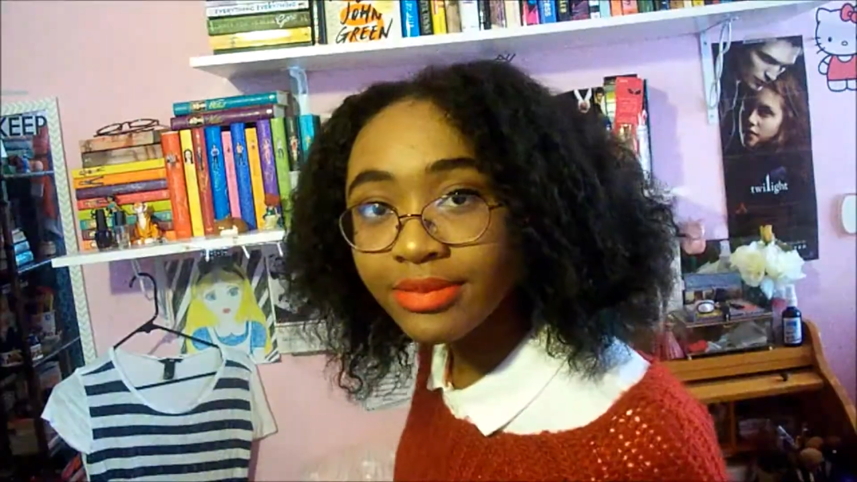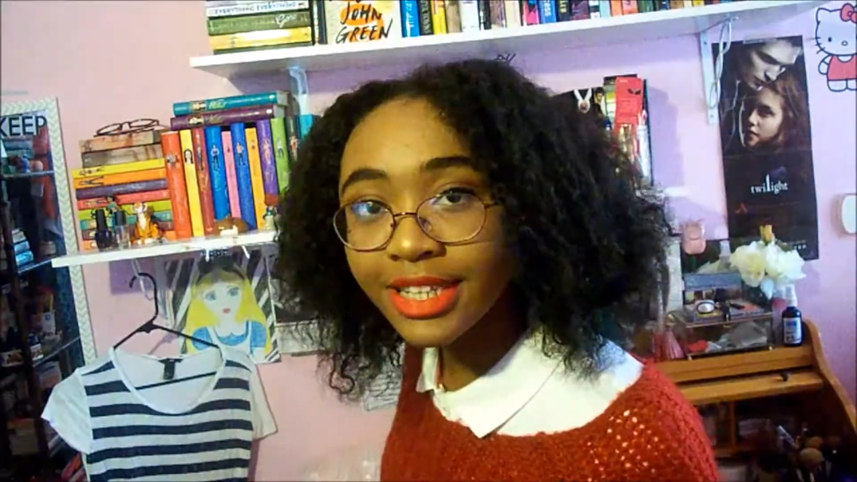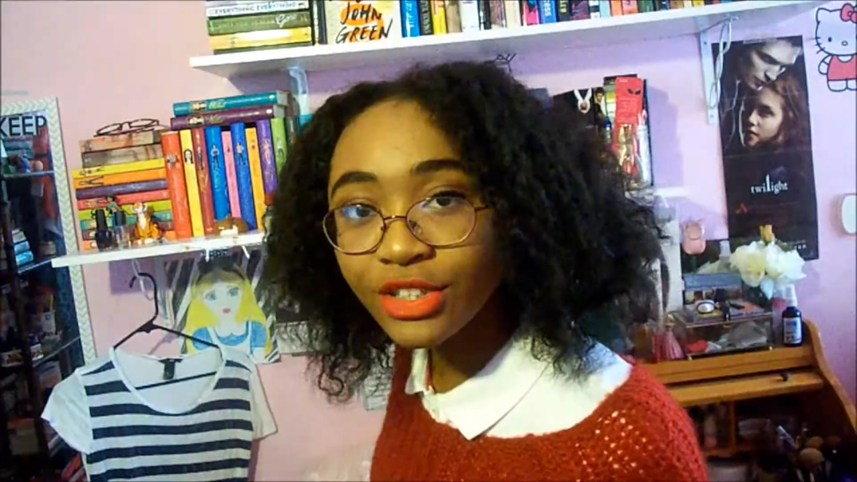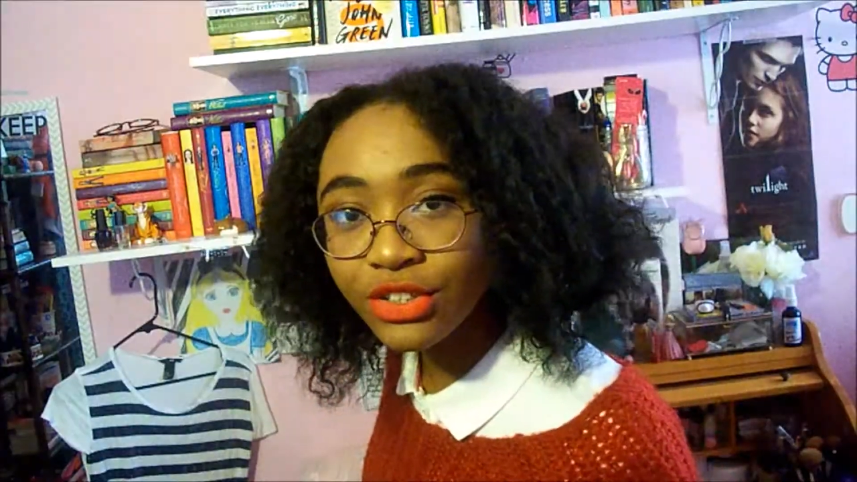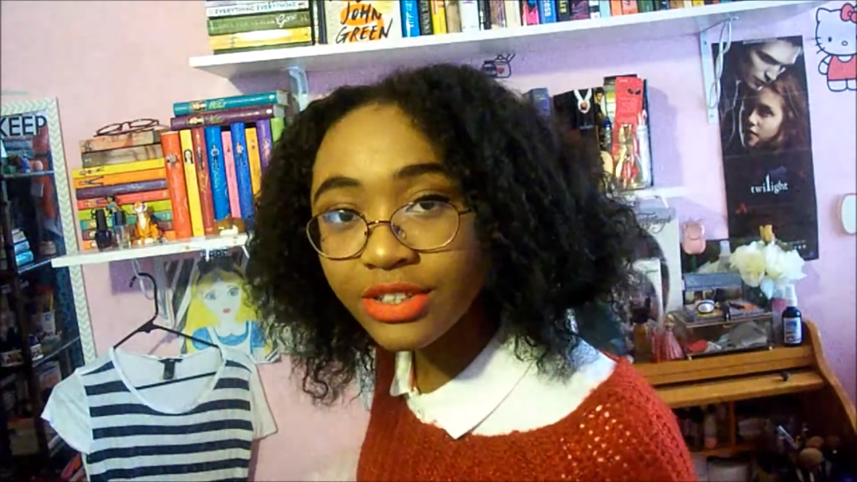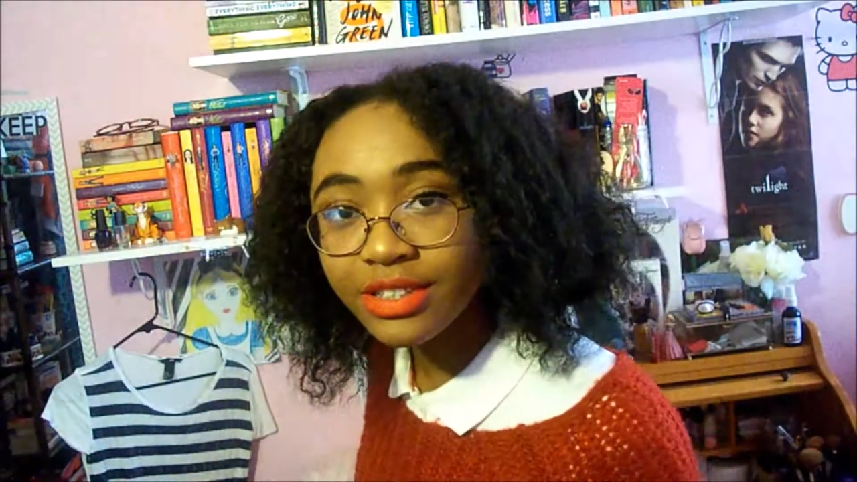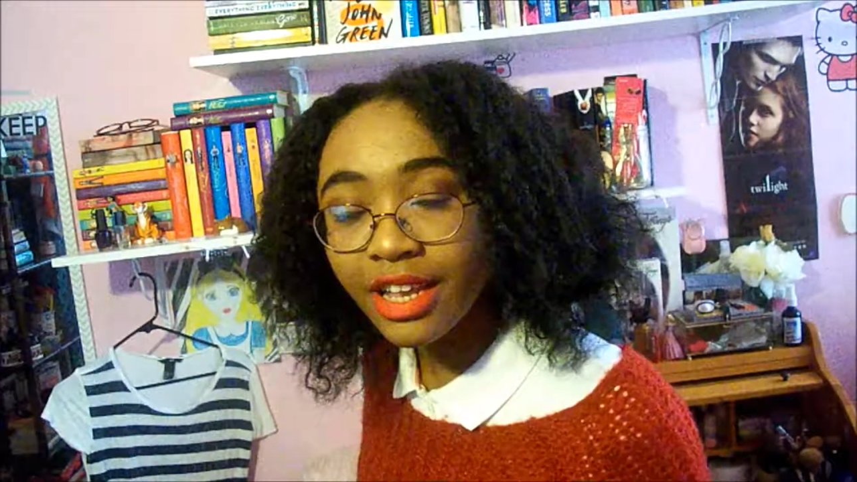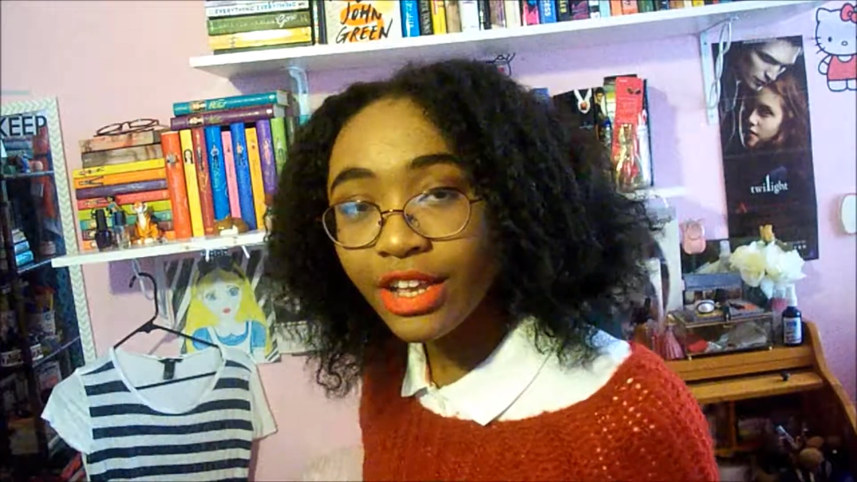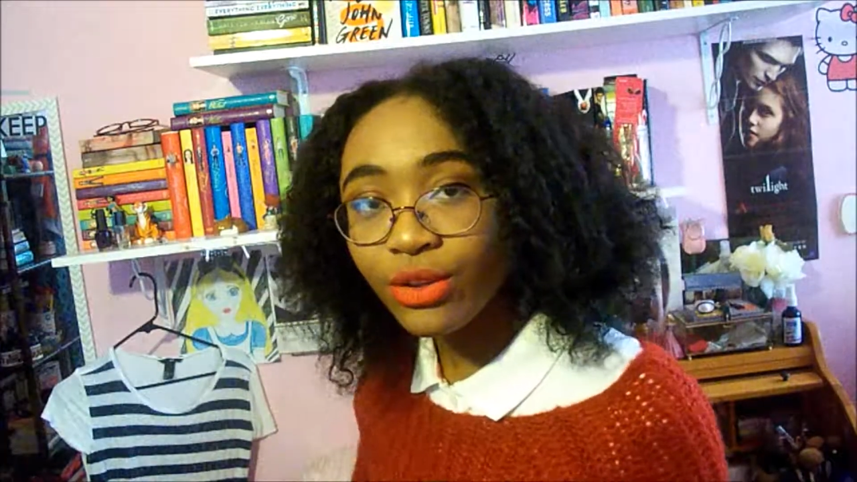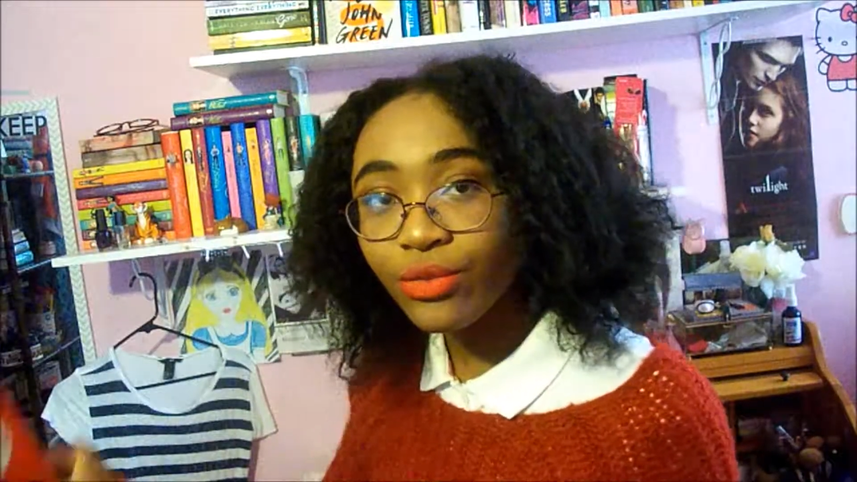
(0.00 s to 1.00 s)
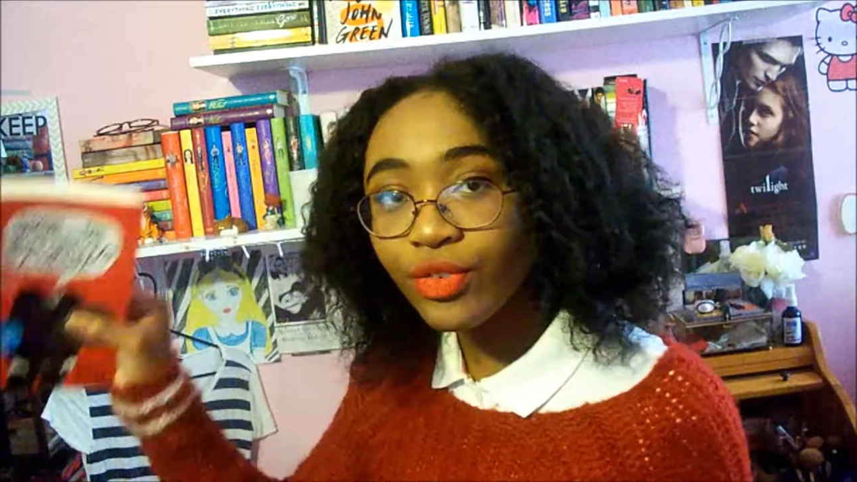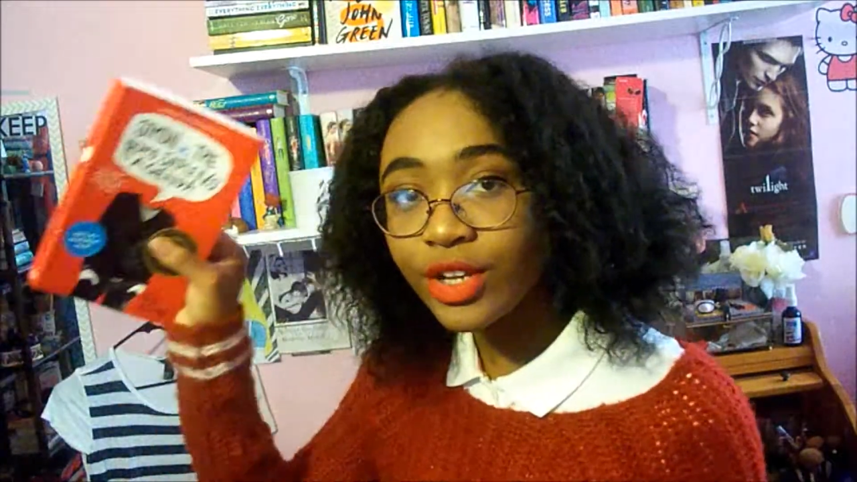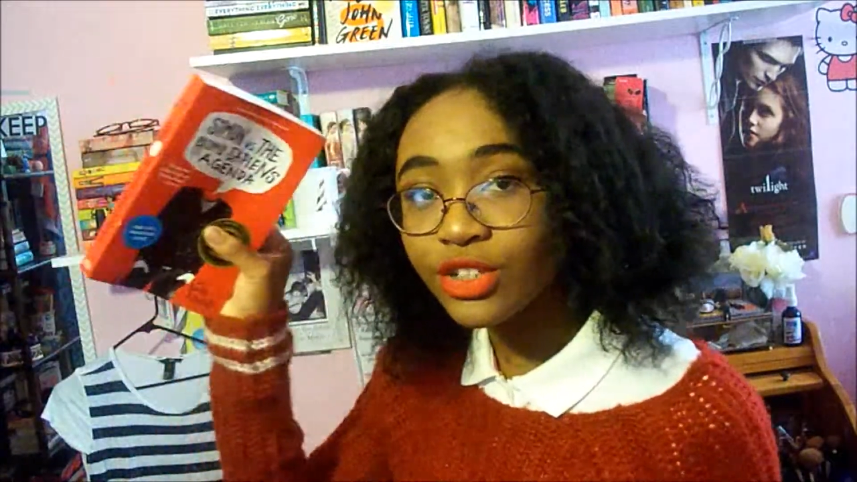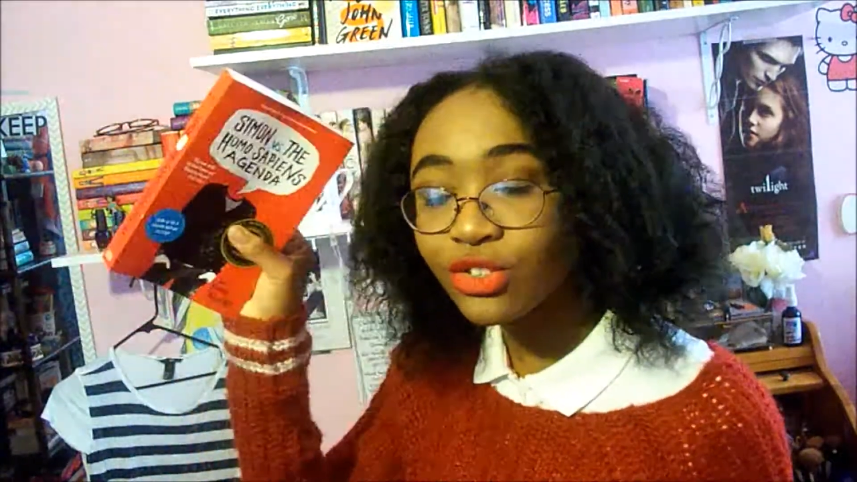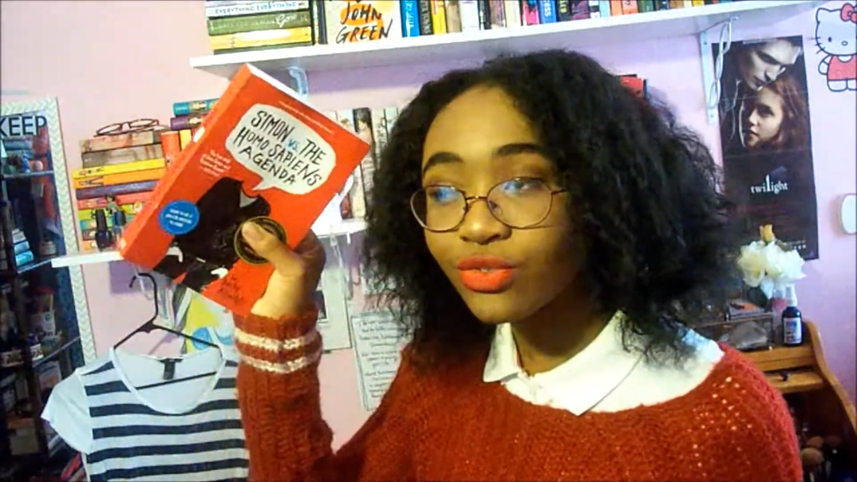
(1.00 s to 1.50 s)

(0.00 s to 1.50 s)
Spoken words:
Let's just say you finished